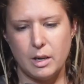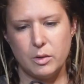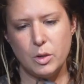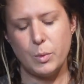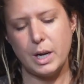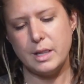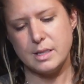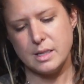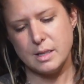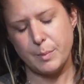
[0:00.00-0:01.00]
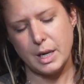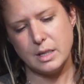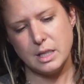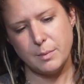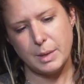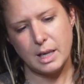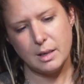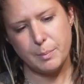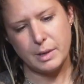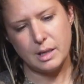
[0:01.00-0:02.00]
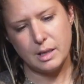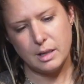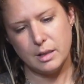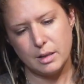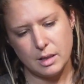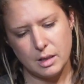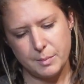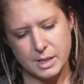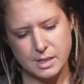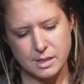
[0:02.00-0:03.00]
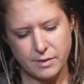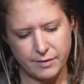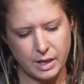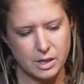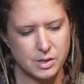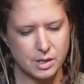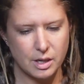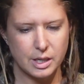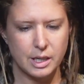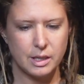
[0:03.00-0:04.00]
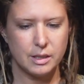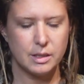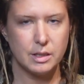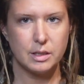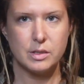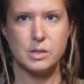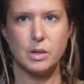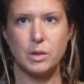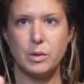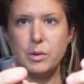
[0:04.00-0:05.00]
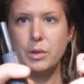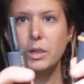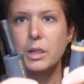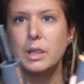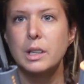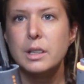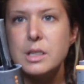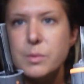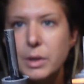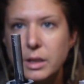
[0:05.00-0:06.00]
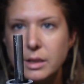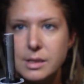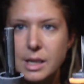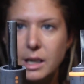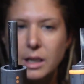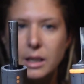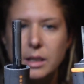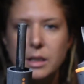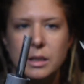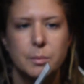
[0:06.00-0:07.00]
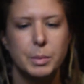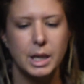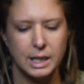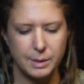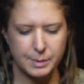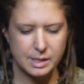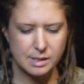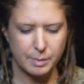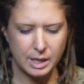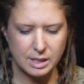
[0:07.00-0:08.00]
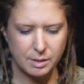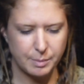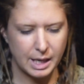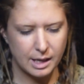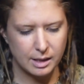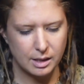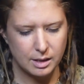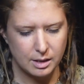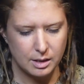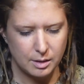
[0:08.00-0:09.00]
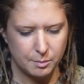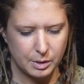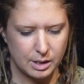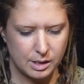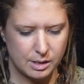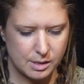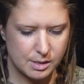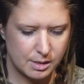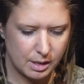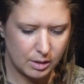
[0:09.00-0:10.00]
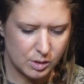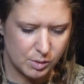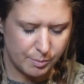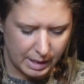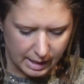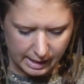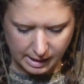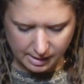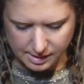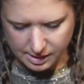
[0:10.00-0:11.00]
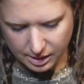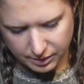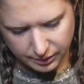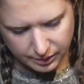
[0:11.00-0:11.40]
don't know why this is in my hunting bag, but this is a fire starter, so this is what it looks like. But I keep this in my hunting bag because it goes with my hiking stuff.